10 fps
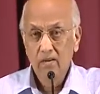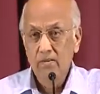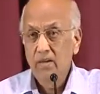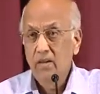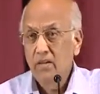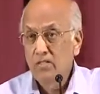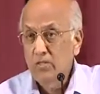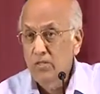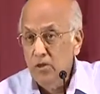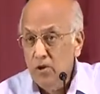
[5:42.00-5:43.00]
Do you think
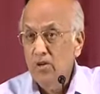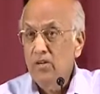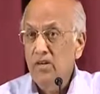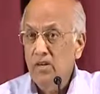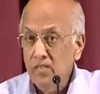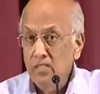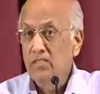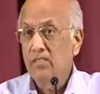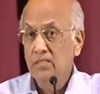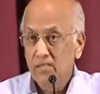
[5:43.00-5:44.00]
he's taunting
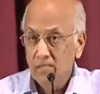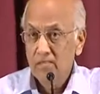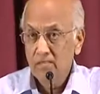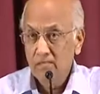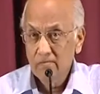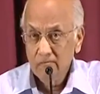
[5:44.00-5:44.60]
us?